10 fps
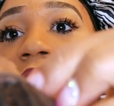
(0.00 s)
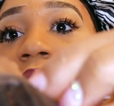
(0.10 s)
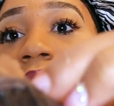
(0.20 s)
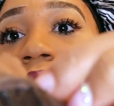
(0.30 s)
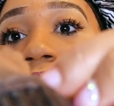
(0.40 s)

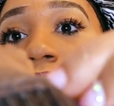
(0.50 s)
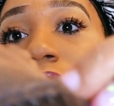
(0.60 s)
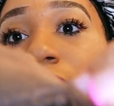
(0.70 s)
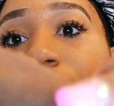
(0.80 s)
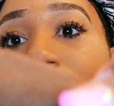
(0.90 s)
I
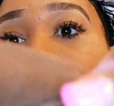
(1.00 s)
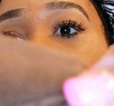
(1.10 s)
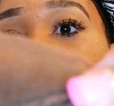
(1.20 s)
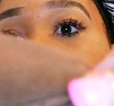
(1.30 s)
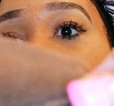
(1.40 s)
hope you guys
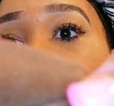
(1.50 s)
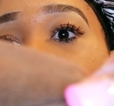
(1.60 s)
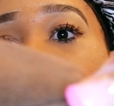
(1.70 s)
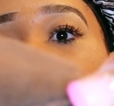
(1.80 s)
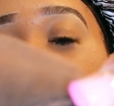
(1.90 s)
can see
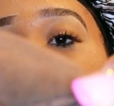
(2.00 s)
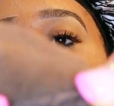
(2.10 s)
that.